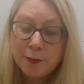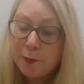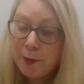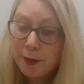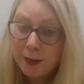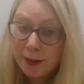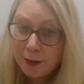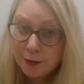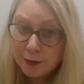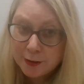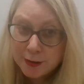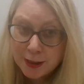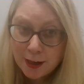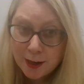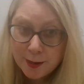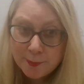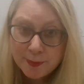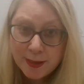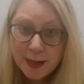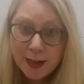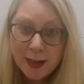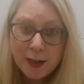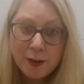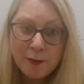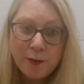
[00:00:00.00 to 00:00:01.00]
quite a long
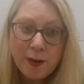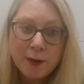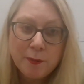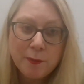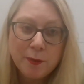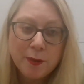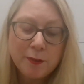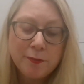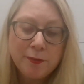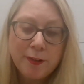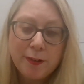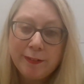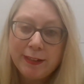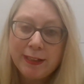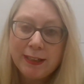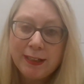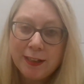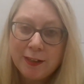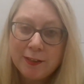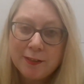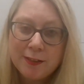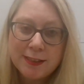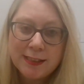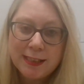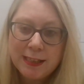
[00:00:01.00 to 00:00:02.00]
time now. I work very
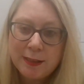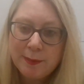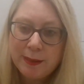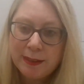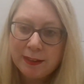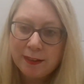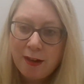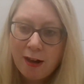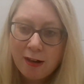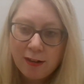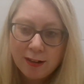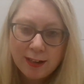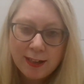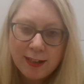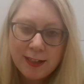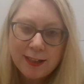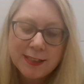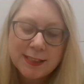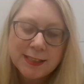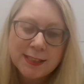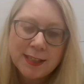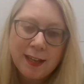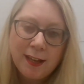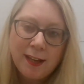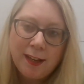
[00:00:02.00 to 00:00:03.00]
closely with
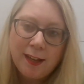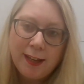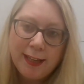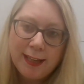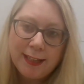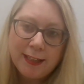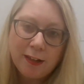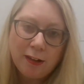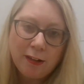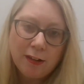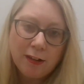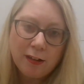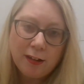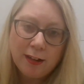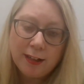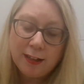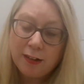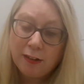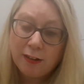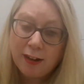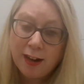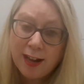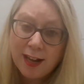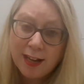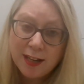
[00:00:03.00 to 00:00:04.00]
colleagues in
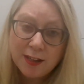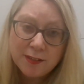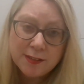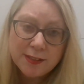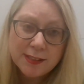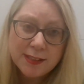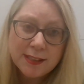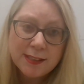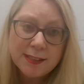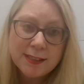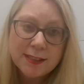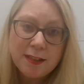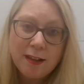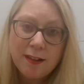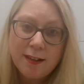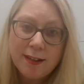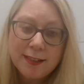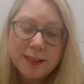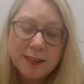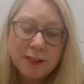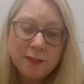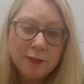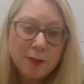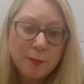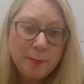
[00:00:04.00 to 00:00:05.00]
our housing
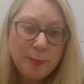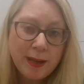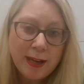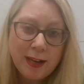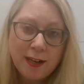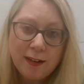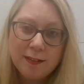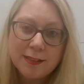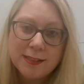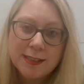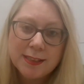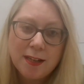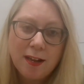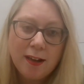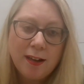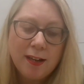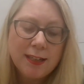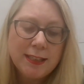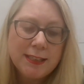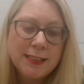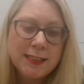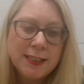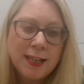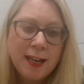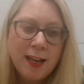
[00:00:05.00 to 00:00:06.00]
side, our repair
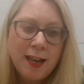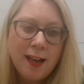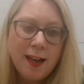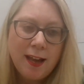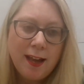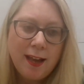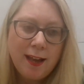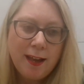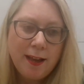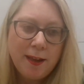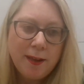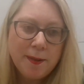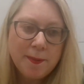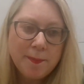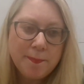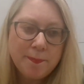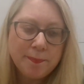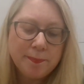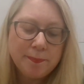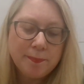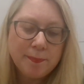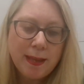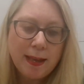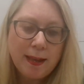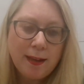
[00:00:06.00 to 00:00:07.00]
side,
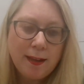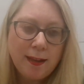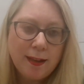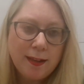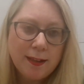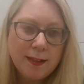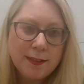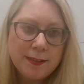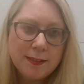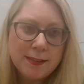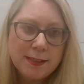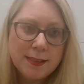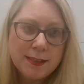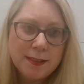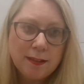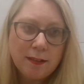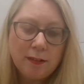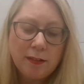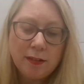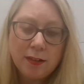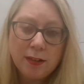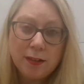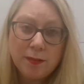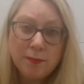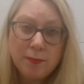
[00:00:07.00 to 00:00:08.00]
and
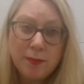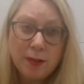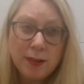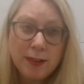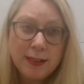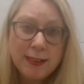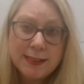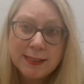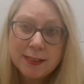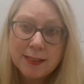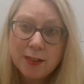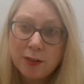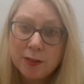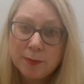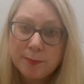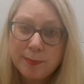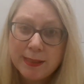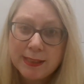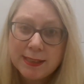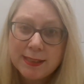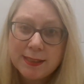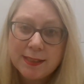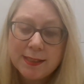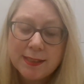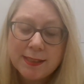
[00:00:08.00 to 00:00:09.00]
our leasehold
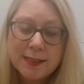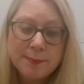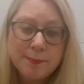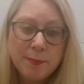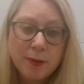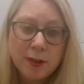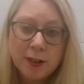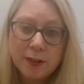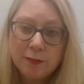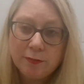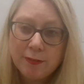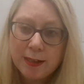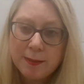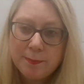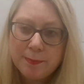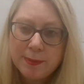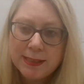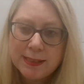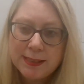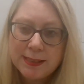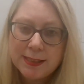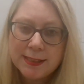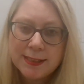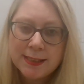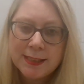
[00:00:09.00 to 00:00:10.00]
business, market rent
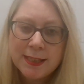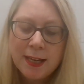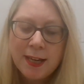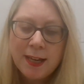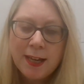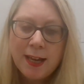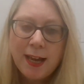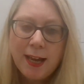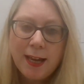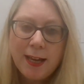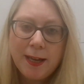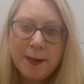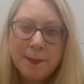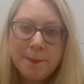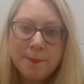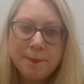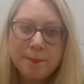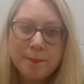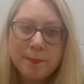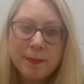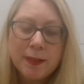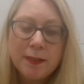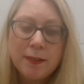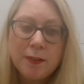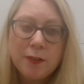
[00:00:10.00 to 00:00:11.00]
business,
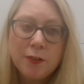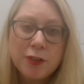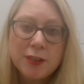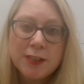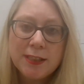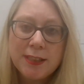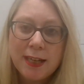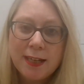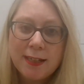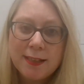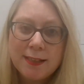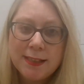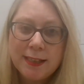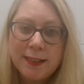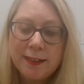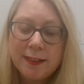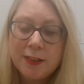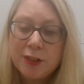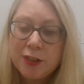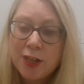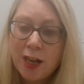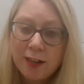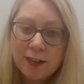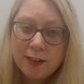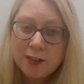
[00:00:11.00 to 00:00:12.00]
understanding
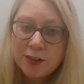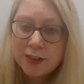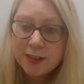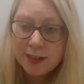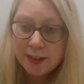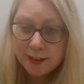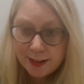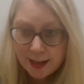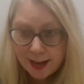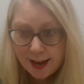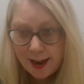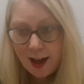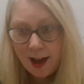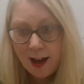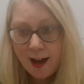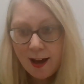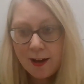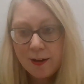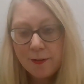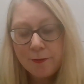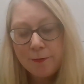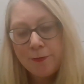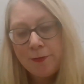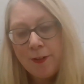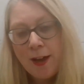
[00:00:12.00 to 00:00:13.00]
the challenges that they
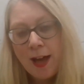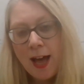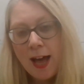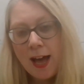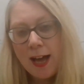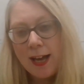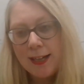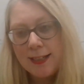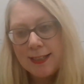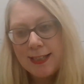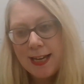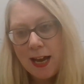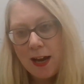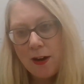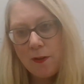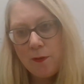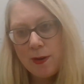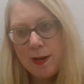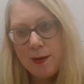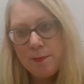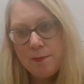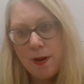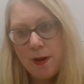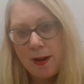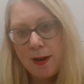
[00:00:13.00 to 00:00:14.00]
have and how
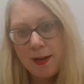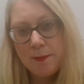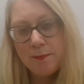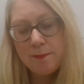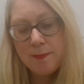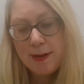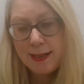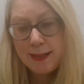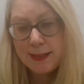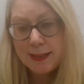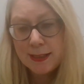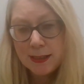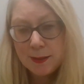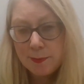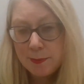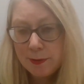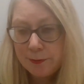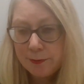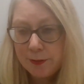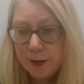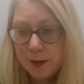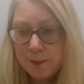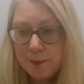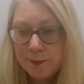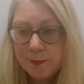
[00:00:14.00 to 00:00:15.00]
we might meet some
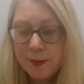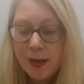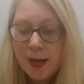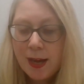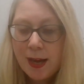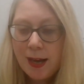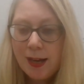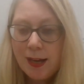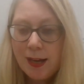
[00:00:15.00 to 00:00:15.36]
of them,